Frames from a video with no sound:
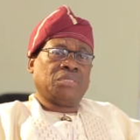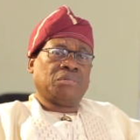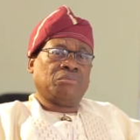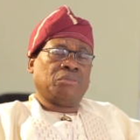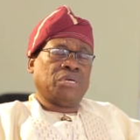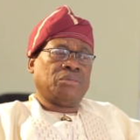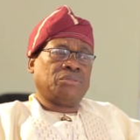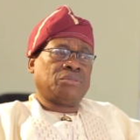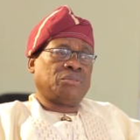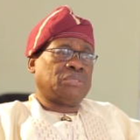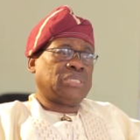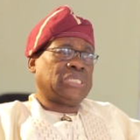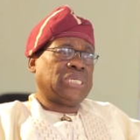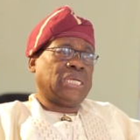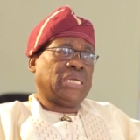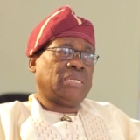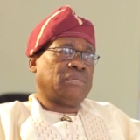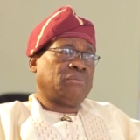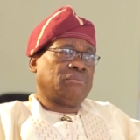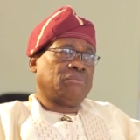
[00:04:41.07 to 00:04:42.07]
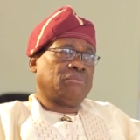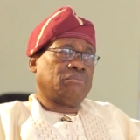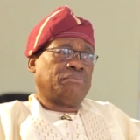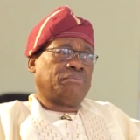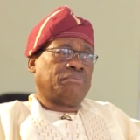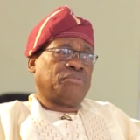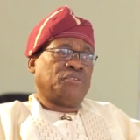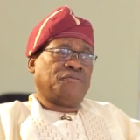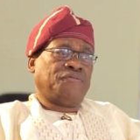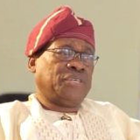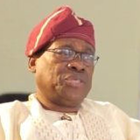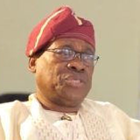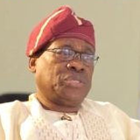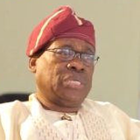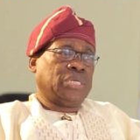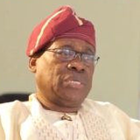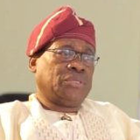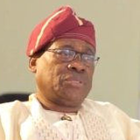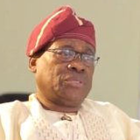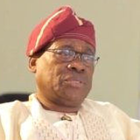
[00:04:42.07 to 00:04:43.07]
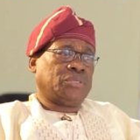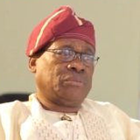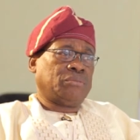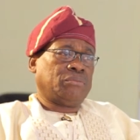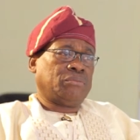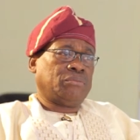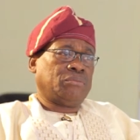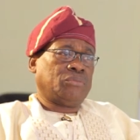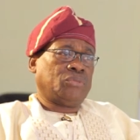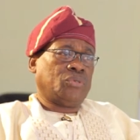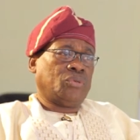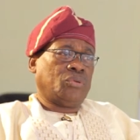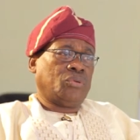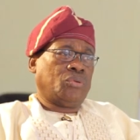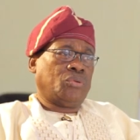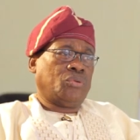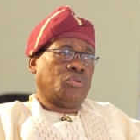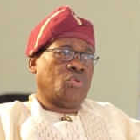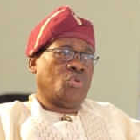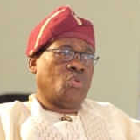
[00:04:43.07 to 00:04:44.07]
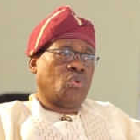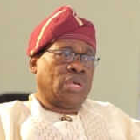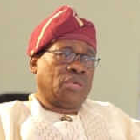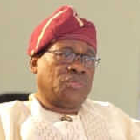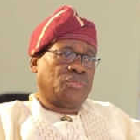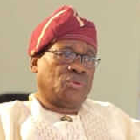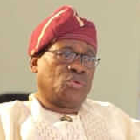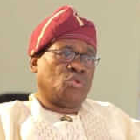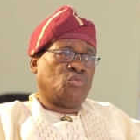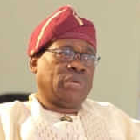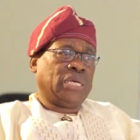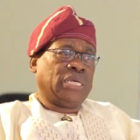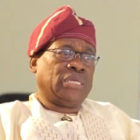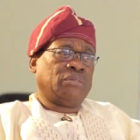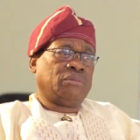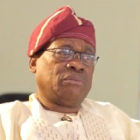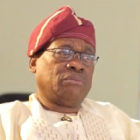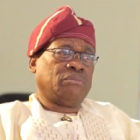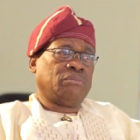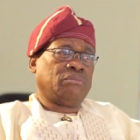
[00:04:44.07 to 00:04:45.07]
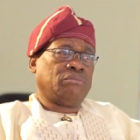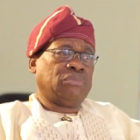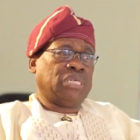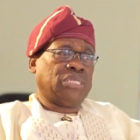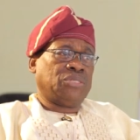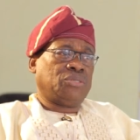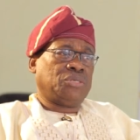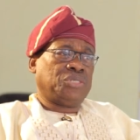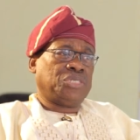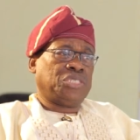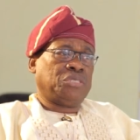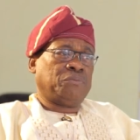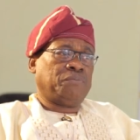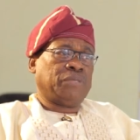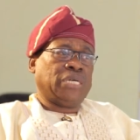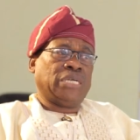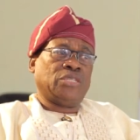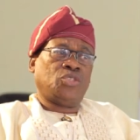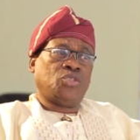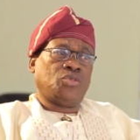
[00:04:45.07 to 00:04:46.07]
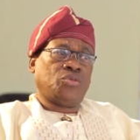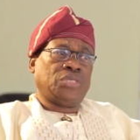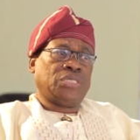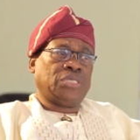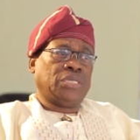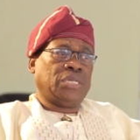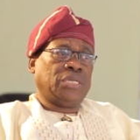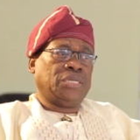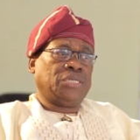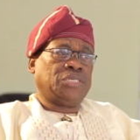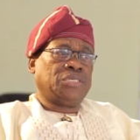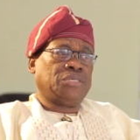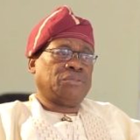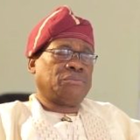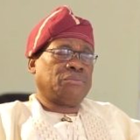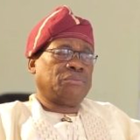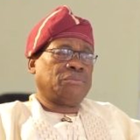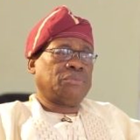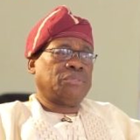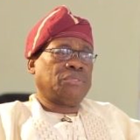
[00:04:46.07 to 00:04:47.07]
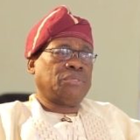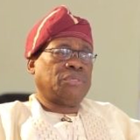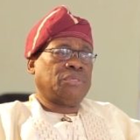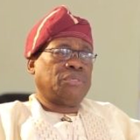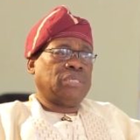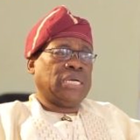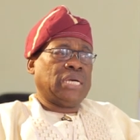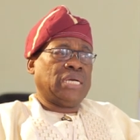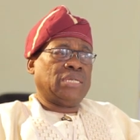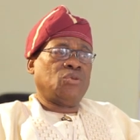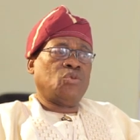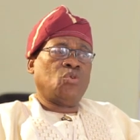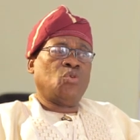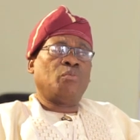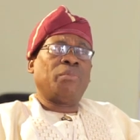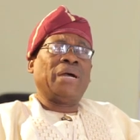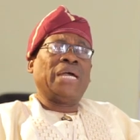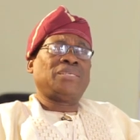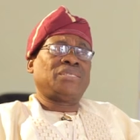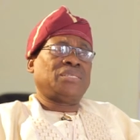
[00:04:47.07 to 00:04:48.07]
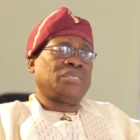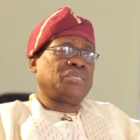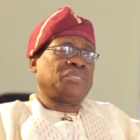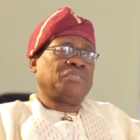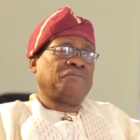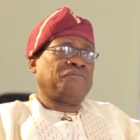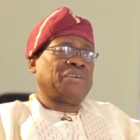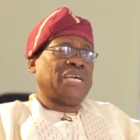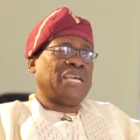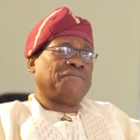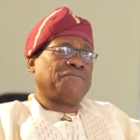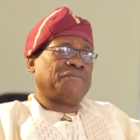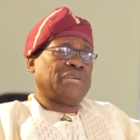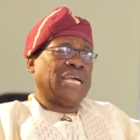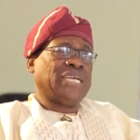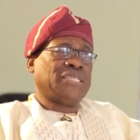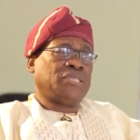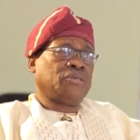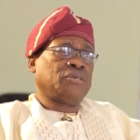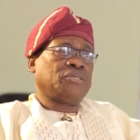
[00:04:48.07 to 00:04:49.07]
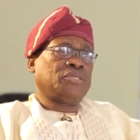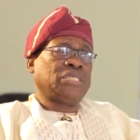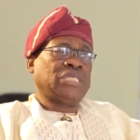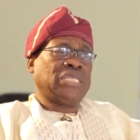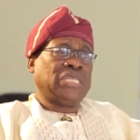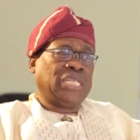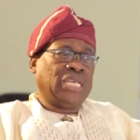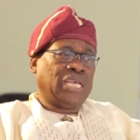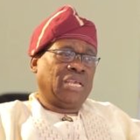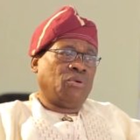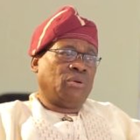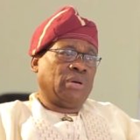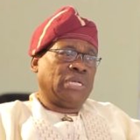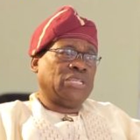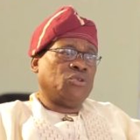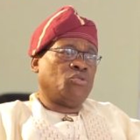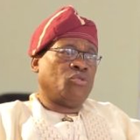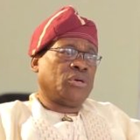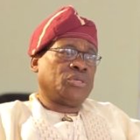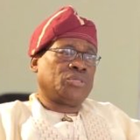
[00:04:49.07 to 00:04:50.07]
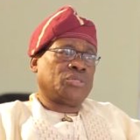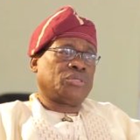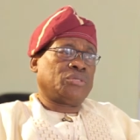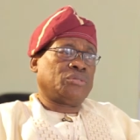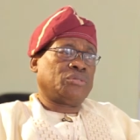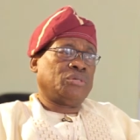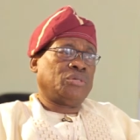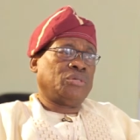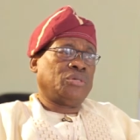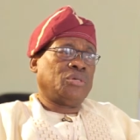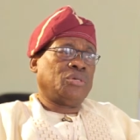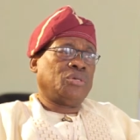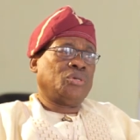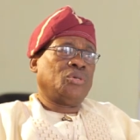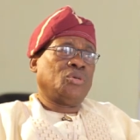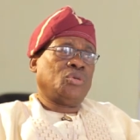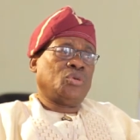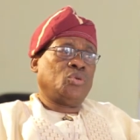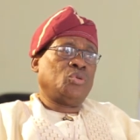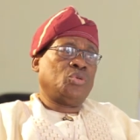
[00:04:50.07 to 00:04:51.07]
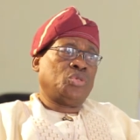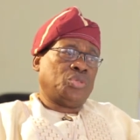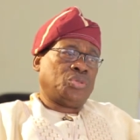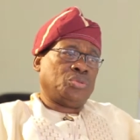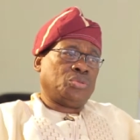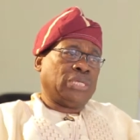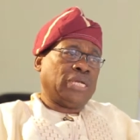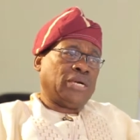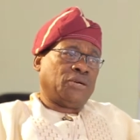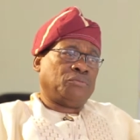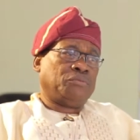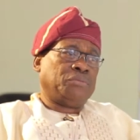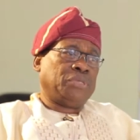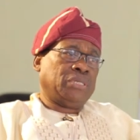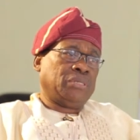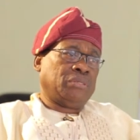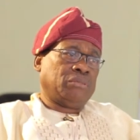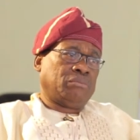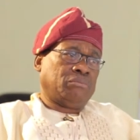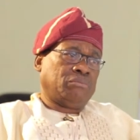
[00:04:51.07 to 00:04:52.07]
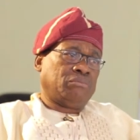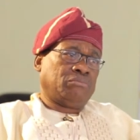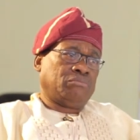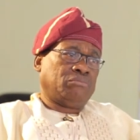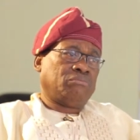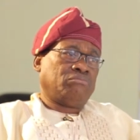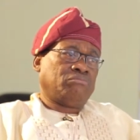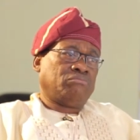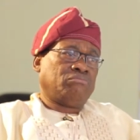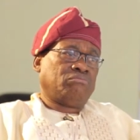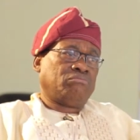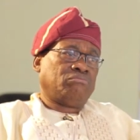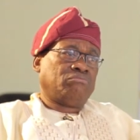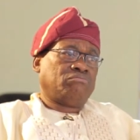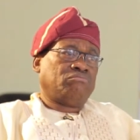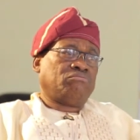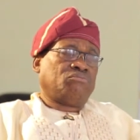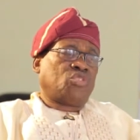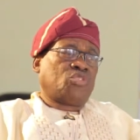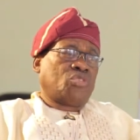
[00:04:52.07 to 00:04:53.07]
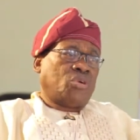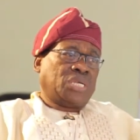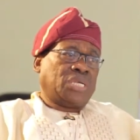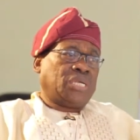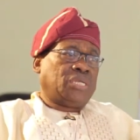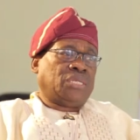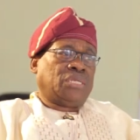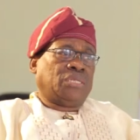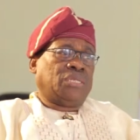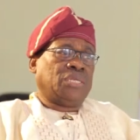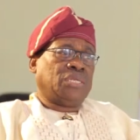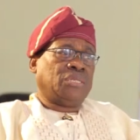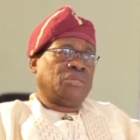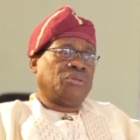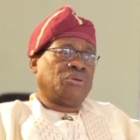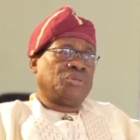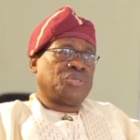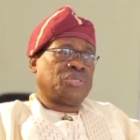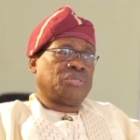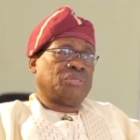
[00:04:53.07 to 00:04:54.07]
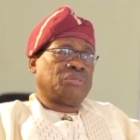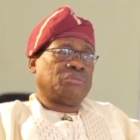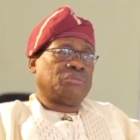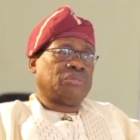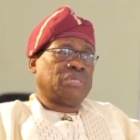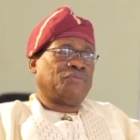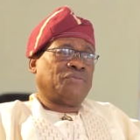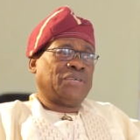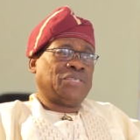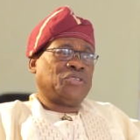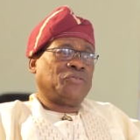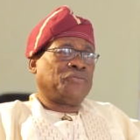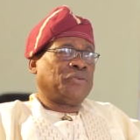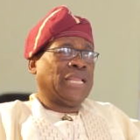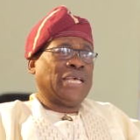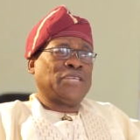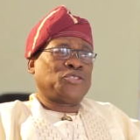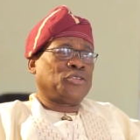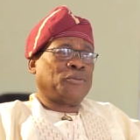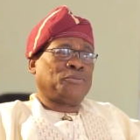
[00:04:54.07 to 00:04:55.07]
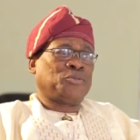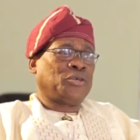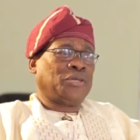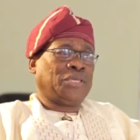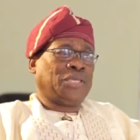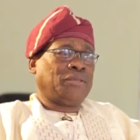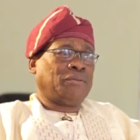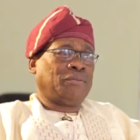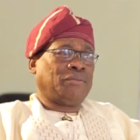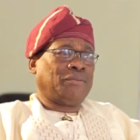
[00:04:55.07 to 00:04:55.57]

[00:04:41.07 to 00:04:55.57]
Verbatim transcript: about 10 professionals who went through my mentorship and tutelage and who by 65, I thought they were the ones who should now be talking in the industry. First of all, I stopped talking.